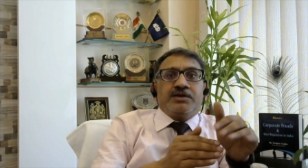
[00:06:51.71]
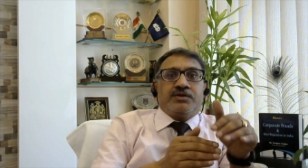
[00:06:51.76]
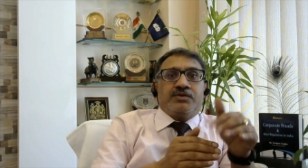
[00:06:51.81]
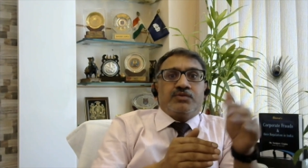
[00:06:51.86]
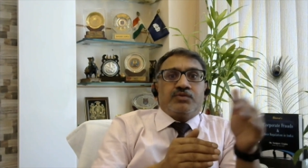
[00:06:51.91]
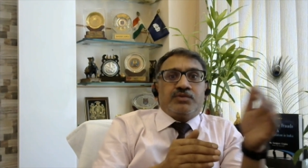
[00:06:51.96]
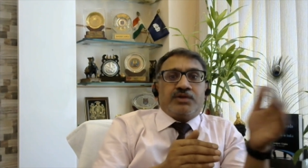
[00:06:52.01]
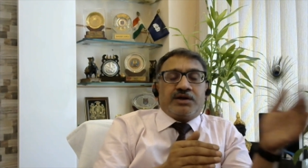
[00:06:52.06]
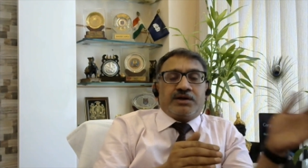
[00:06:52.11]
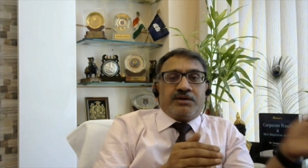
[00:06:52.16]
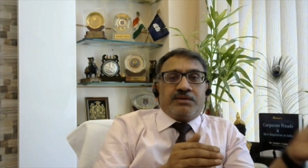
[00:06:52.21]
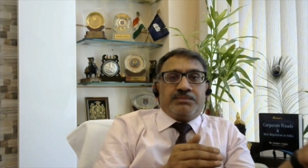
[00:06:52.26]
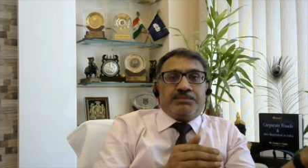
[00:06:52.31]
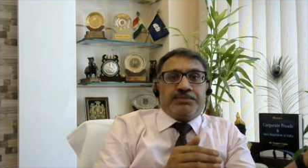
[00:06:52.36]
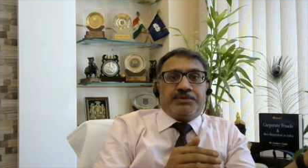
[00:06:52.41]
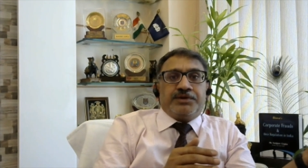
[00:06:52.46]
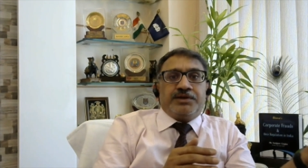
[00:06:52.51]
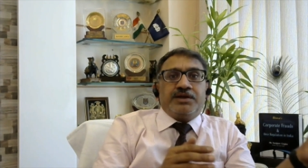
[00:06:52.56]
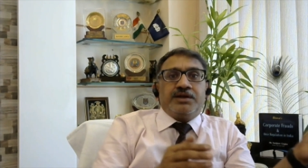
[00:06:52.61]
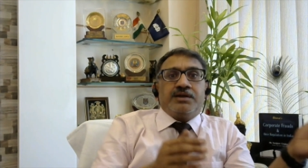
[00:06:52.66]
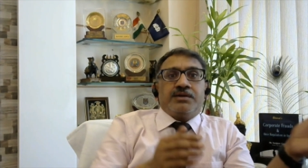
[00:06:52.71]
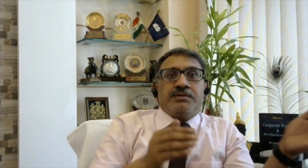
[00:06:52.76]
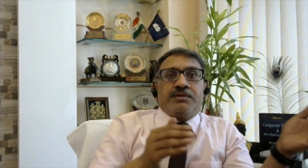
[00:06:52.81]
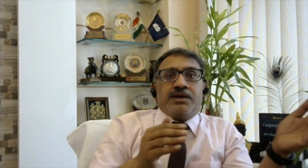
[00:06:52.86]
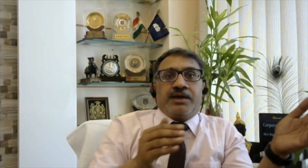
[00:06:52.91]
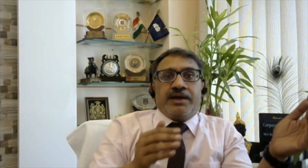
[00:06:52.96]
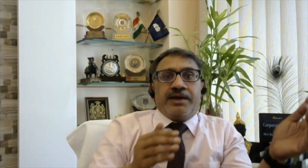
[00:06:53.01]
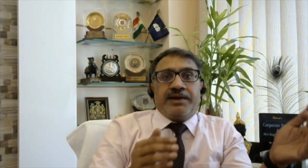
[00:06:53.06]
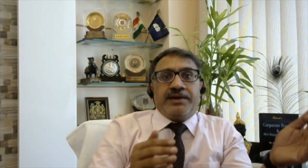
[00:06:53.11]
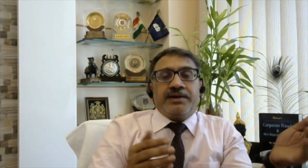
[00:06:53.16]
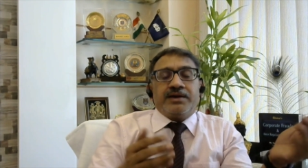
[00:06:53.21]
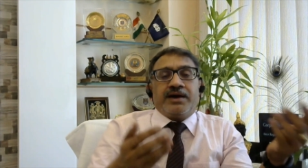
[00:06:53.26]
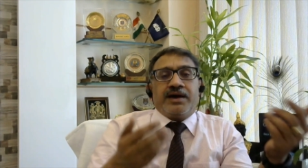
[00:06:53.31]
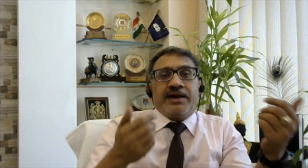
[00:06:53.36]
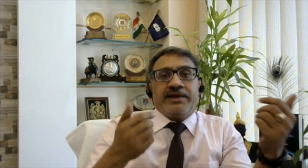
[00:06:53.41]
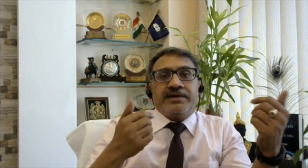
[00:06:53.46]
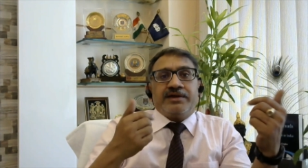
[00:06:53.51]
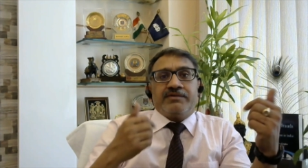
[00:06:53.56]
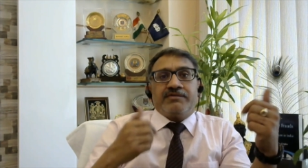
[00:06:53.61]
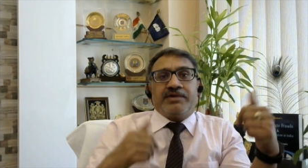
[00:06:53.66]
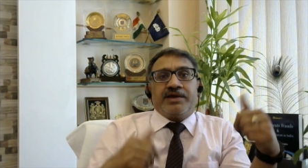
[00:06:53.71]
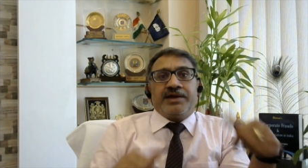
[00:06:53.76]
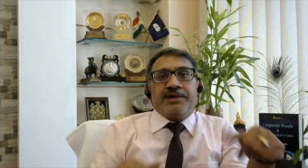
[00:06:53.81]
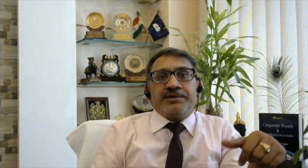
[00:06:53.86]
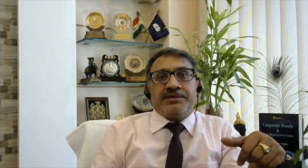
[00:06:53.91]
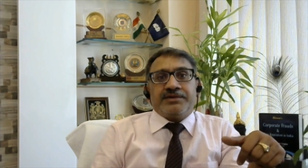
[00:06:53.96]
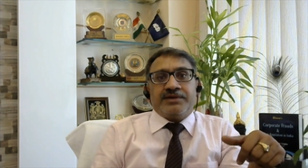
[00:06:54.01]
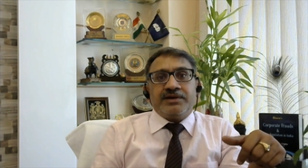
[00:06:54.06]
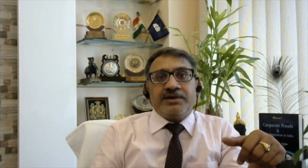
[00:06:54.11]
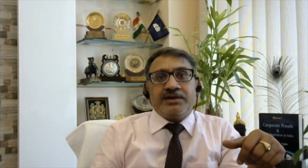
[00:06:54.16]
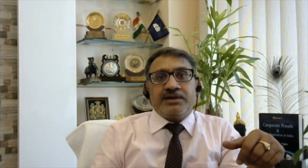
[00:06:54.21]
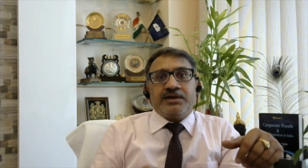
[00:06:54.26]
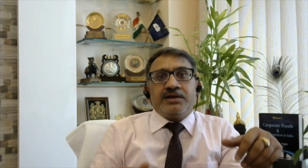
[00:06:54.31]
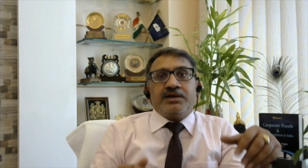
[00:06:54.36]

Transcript: to the company, and I have entered